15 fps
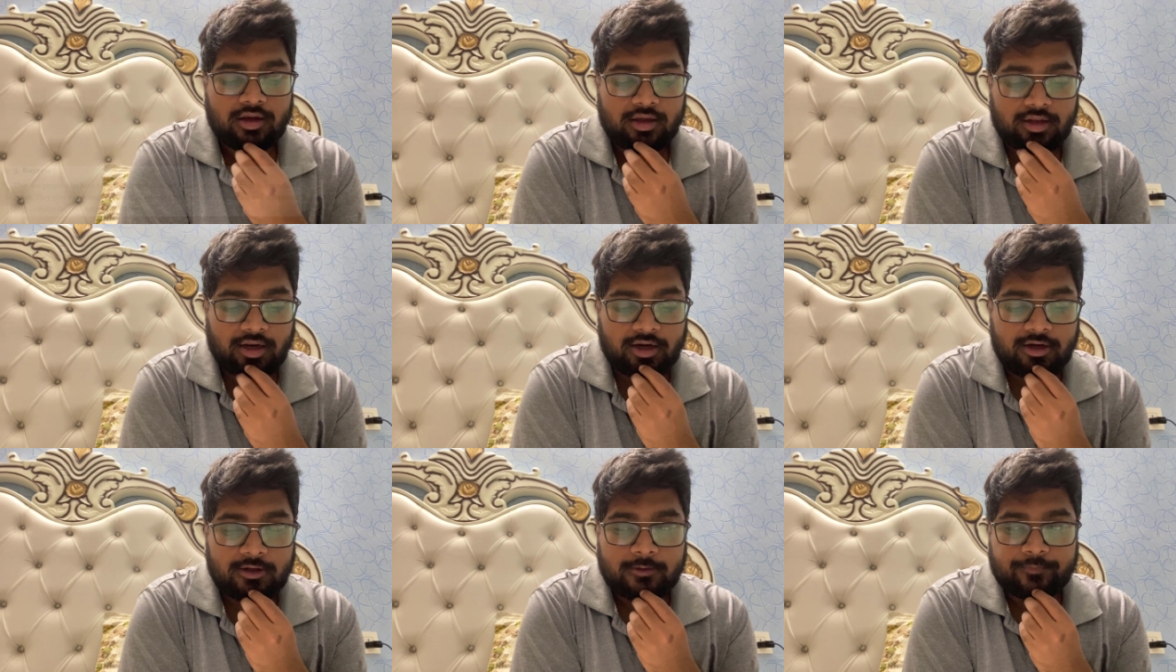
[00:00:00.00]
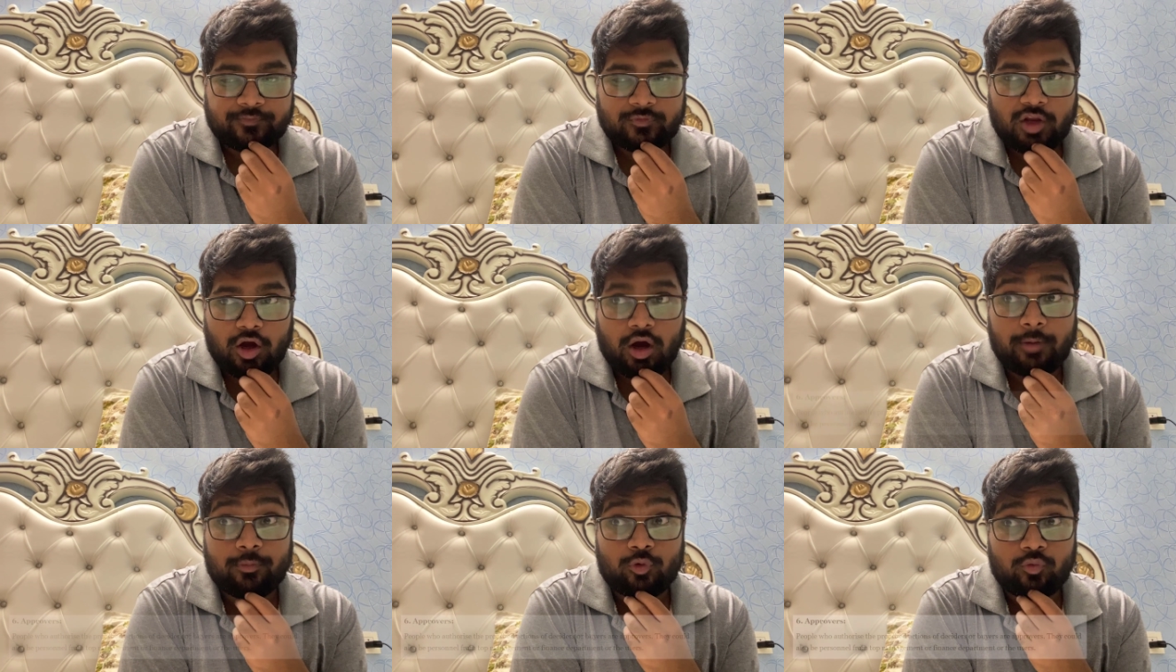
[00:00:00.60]
right now
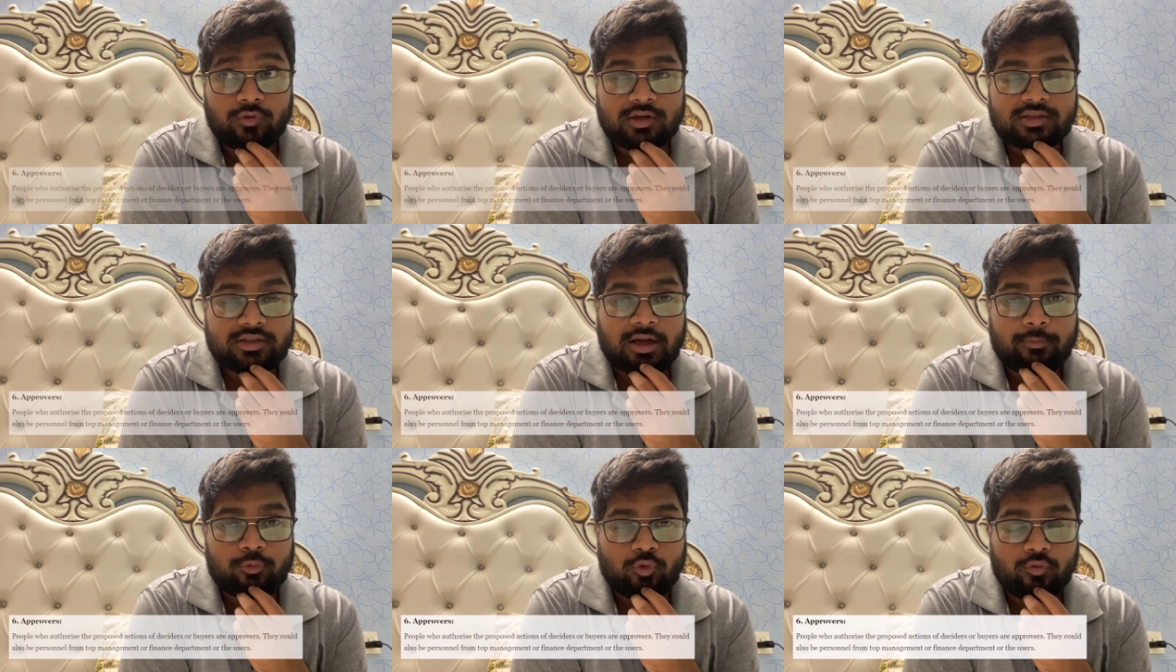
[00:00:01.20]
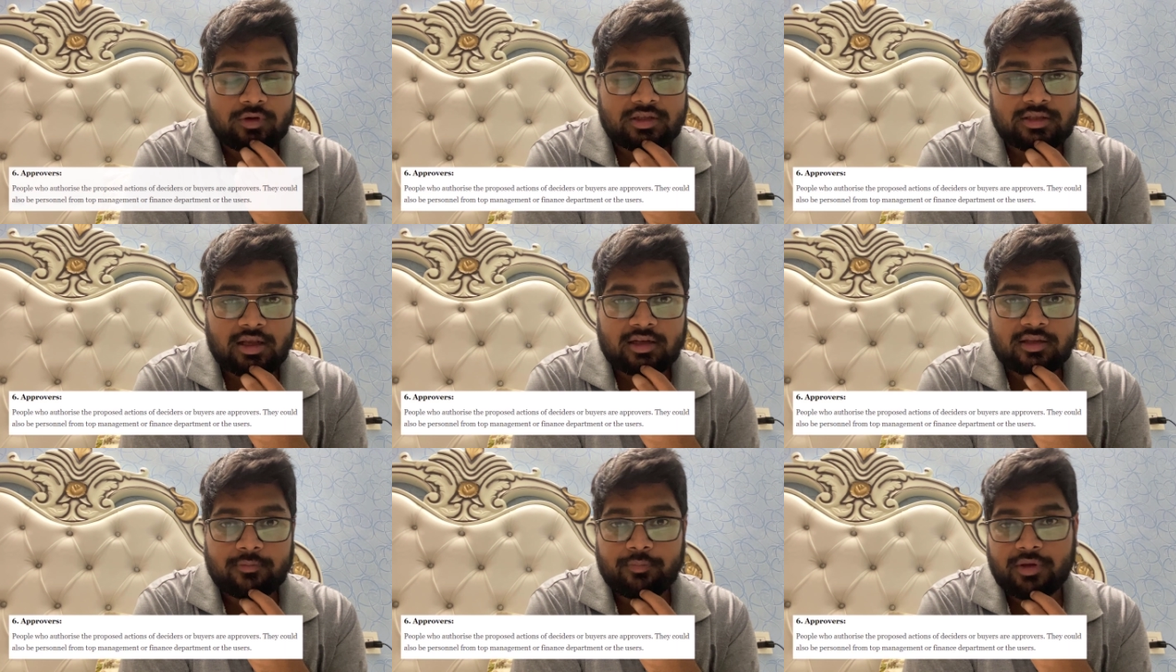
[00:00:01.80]
approvers approvers are
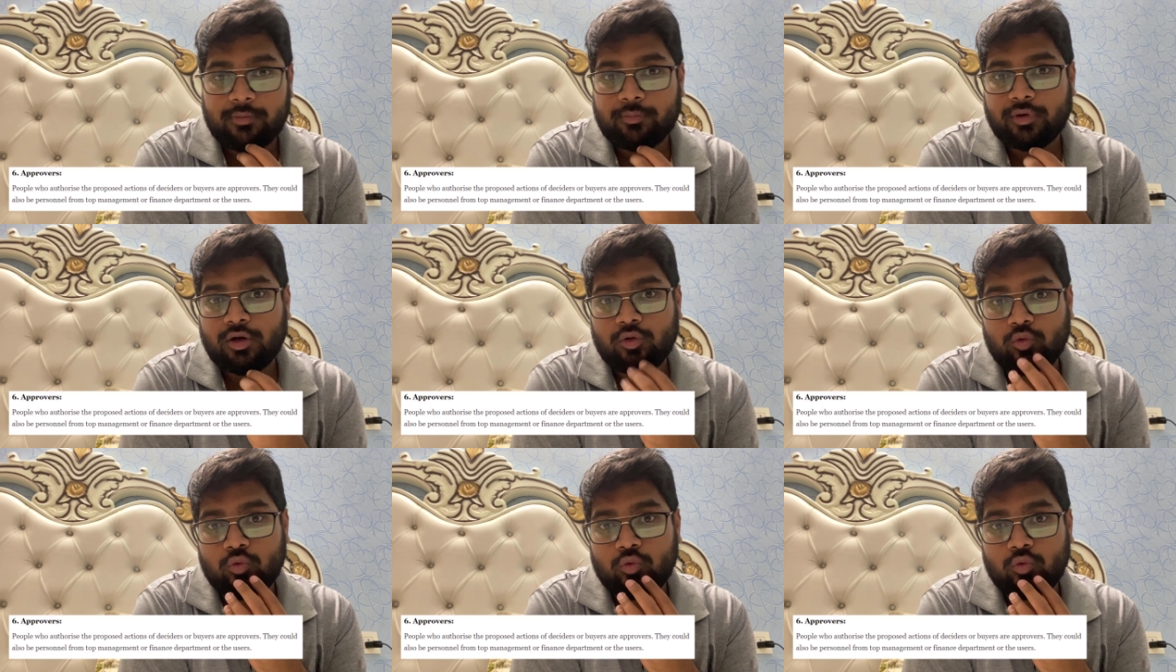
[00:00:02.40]
the people